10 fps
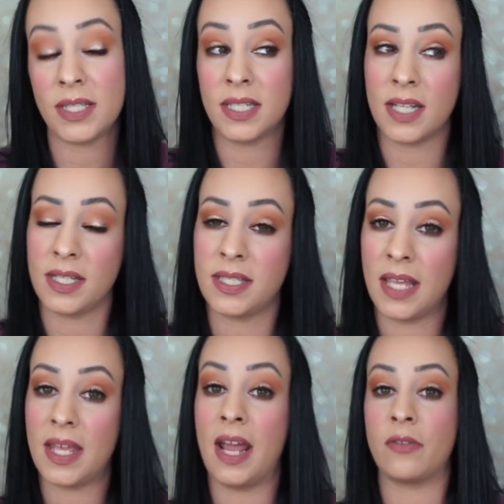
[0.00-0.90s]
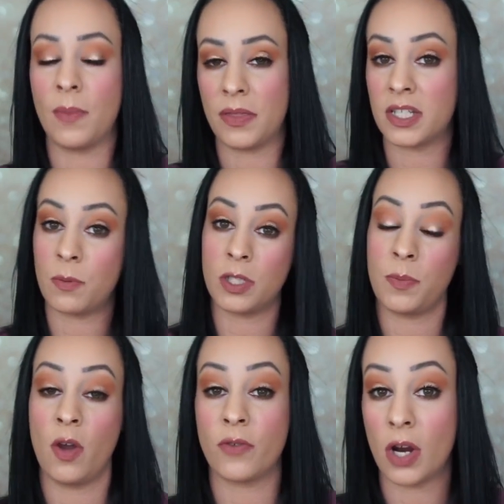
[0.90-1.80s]
It does say that every month is supposed to
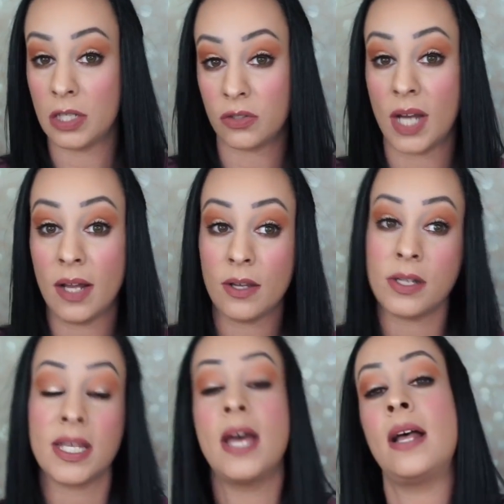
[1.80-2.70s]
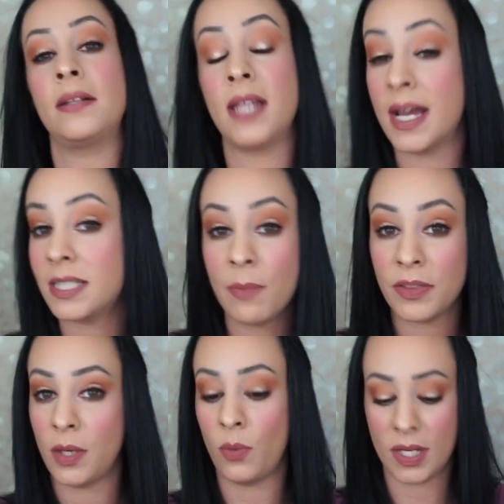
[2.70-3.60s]
be over $100. Last
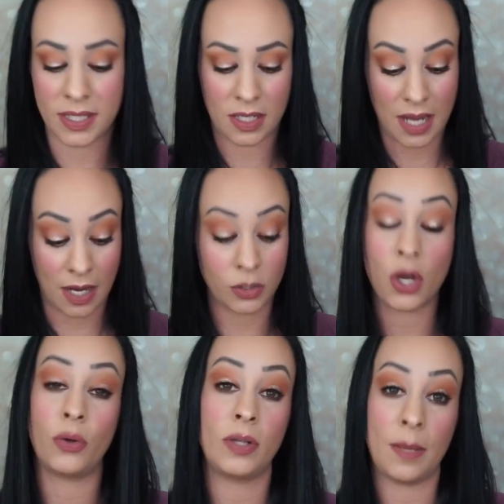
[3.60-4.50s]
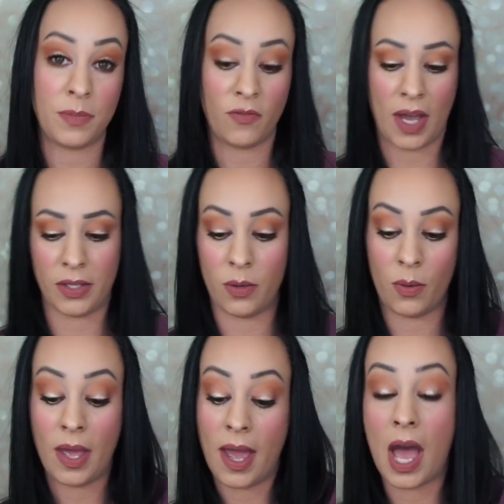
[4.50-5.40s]
month it wasn't, and I'll total up the value
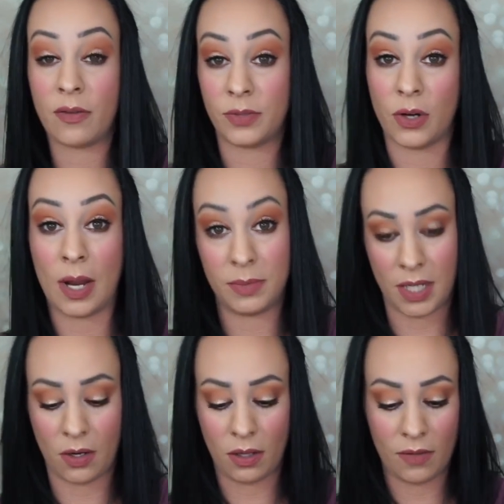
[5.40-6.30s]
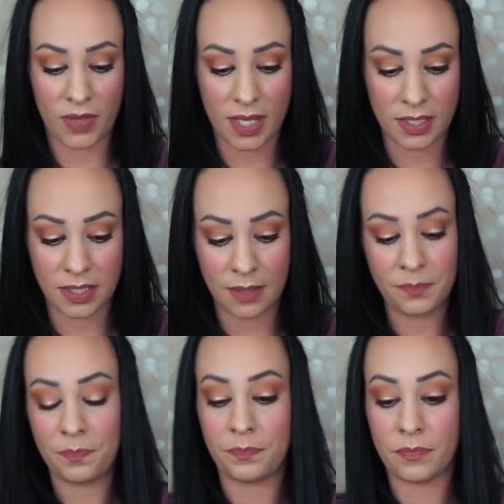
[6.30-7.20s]
after I'm done all of this.
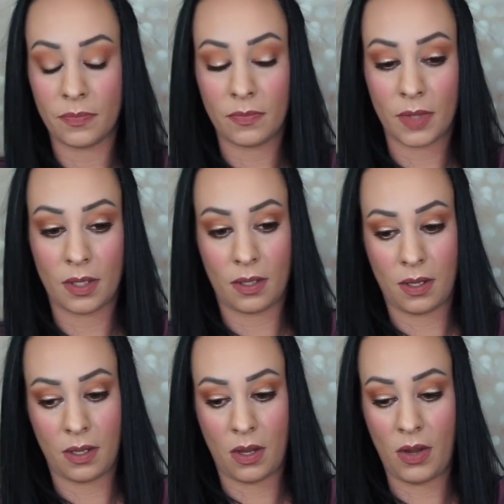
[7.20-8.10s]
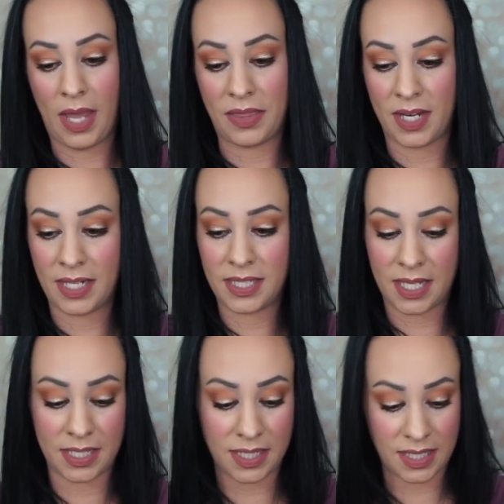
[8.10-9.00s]
Okay, the next thing
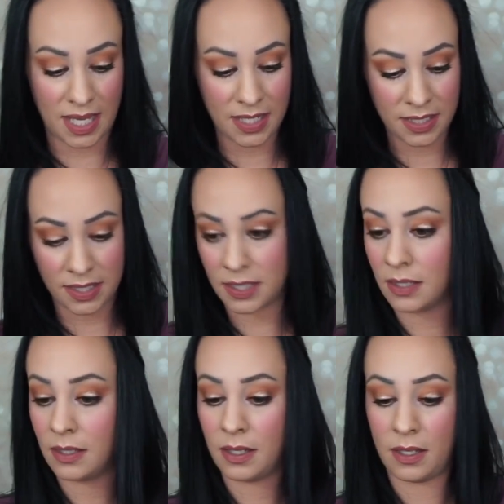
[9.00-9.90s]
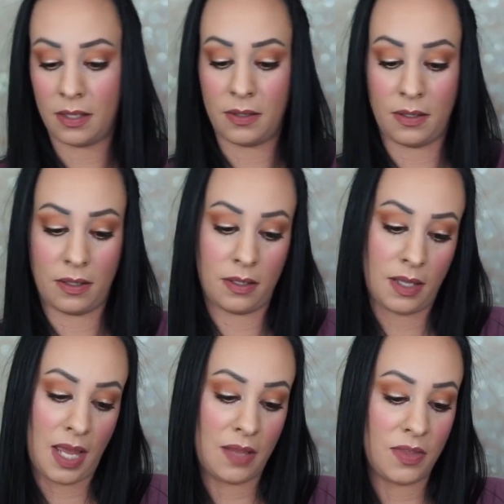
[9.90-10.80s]
is this.
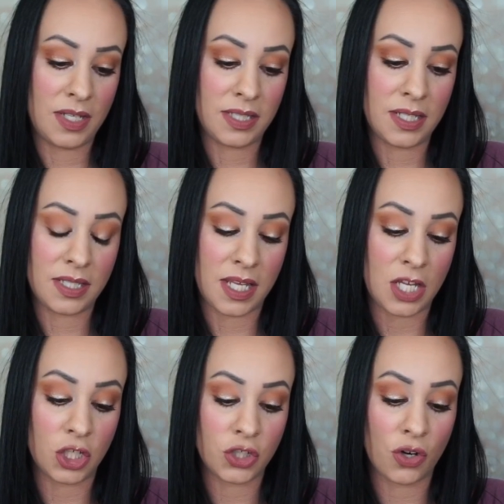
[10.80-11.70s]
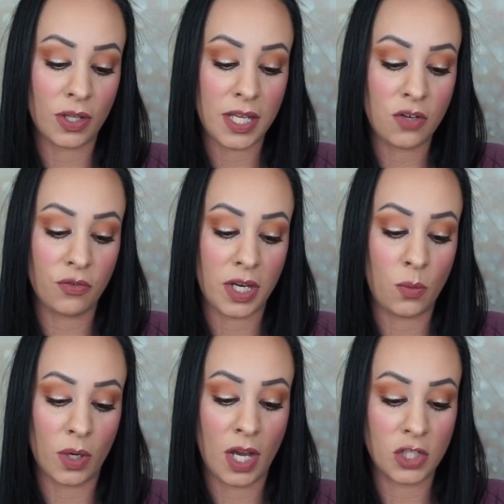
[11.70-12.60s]
And this is the Shirley Green
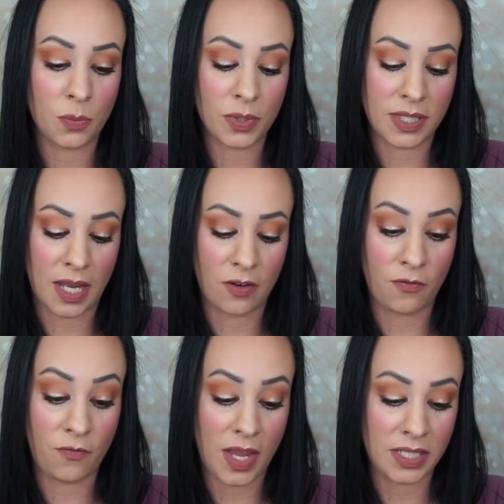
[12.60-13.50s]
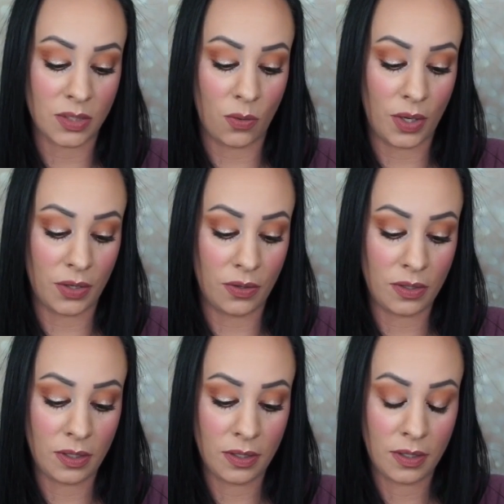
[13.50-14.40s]
100% Face
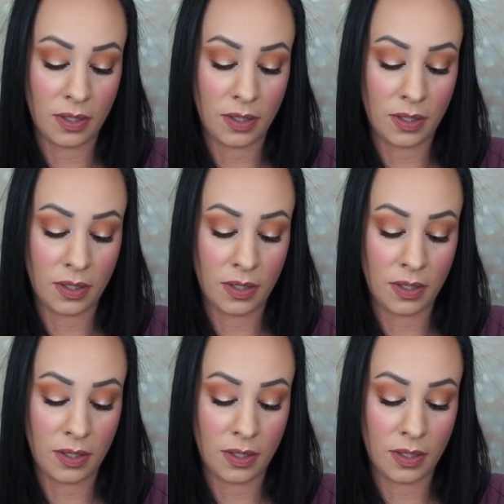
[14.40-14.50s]
Oil.